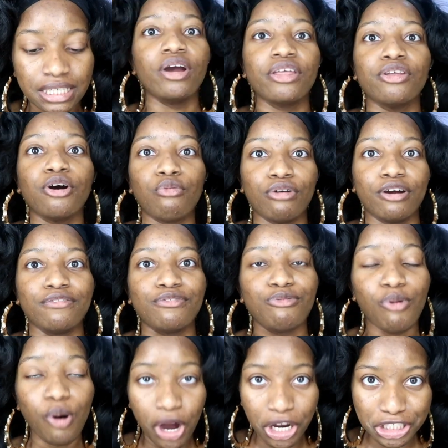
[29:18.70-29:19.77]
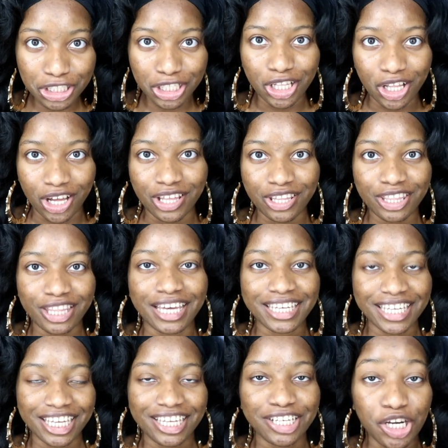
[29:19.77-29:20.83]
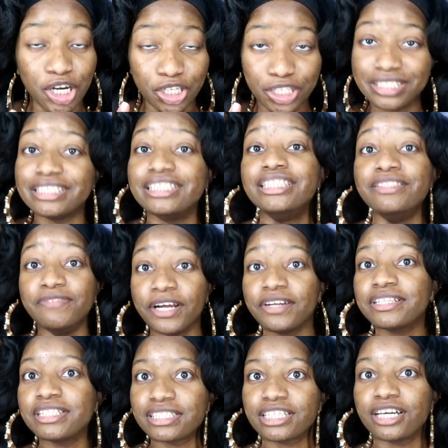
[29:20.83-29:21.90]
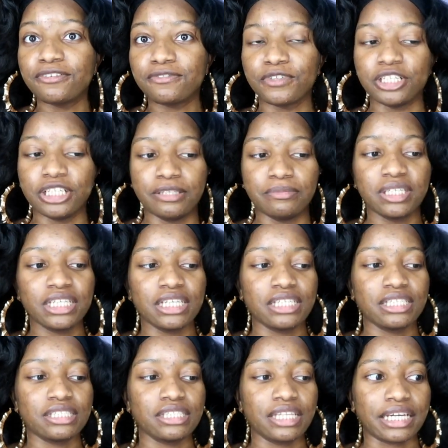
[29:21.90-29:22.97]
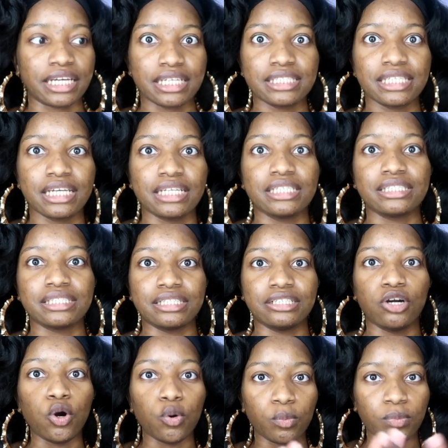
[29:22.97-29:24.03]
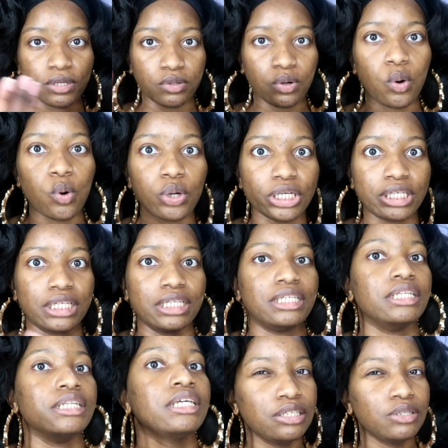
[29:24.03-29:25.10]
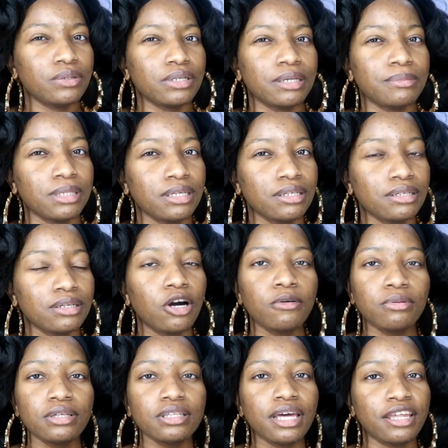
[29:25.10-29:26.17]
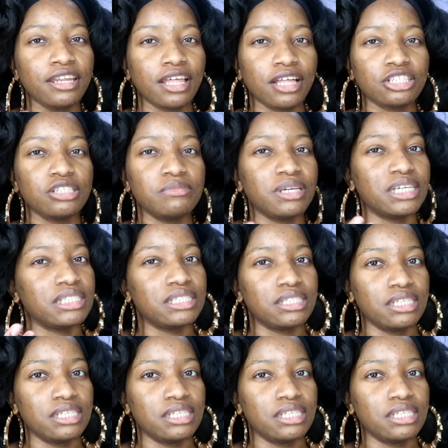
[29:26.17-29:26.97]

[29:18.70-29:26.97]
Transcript: with a rough washcloth like it, it's very discomforting because like I said it's an open organ you know what I mean hopefully that analogy made